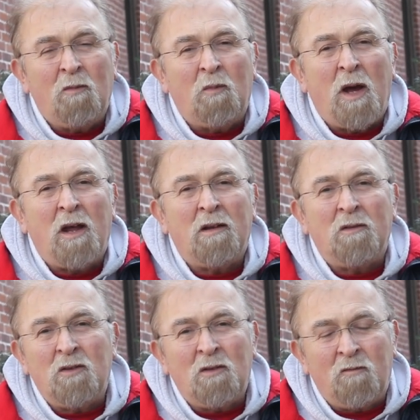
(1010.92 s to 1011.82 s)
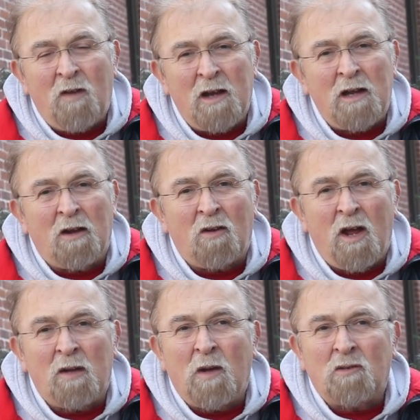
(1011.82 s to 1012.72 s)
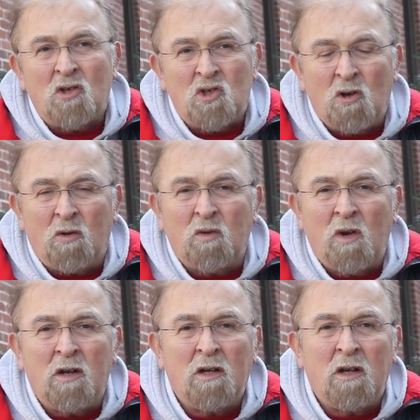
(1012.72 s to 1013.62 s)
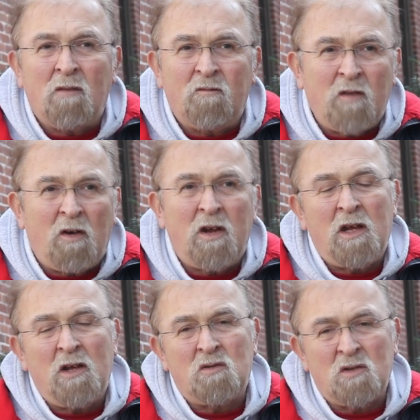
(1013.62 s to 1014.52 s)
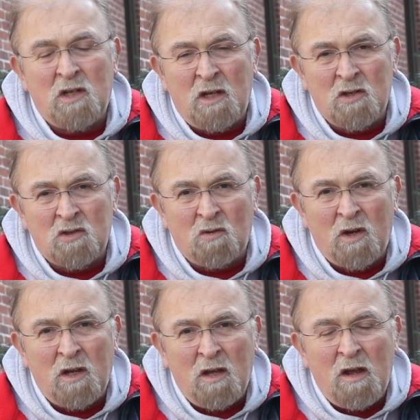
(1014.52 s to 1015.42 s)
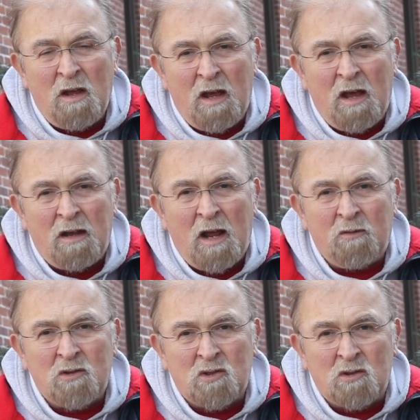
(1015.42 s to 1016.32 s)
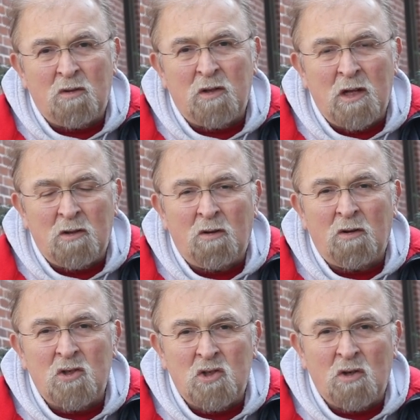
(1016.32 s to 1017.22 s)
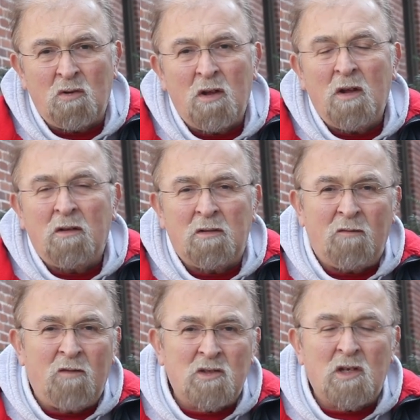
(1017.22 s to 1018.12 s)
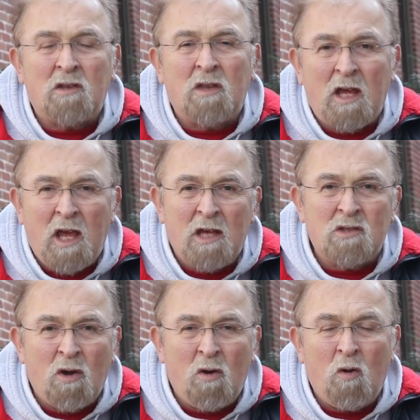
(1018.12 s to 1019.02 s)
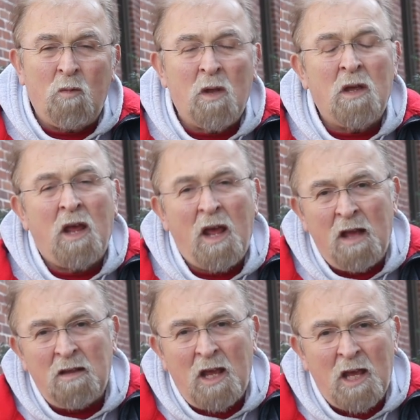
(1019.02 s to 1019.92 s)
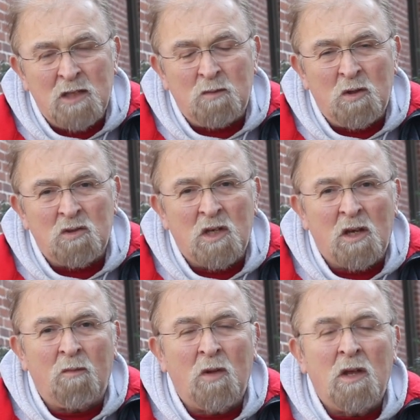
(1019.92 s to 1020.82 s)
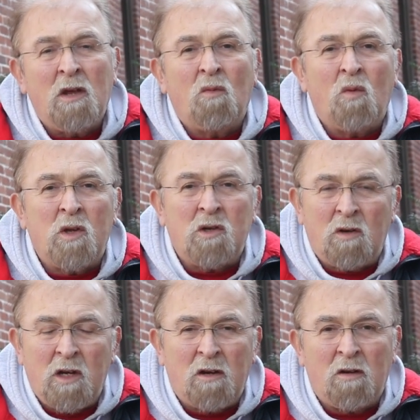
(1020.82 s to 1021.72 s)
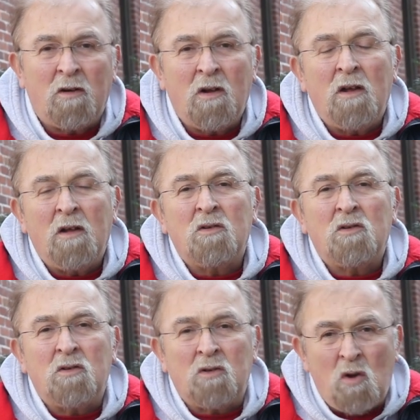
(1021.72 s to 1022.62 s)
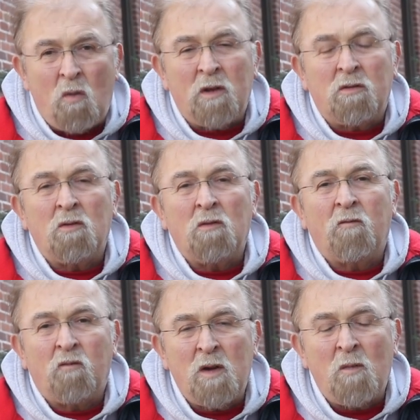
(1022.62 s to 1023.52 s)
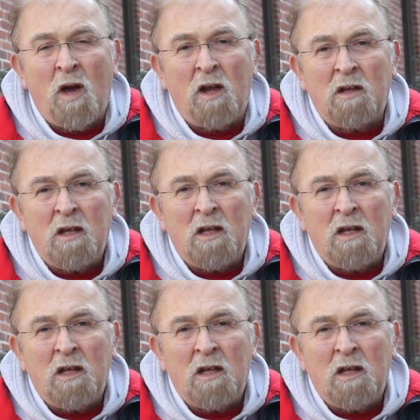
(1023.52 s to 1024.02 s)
But you find out a lot about the children, a very interesting history, and I would certainly encourage you to visit the Hayes home and the Hayes Museum when you're here going through Fremont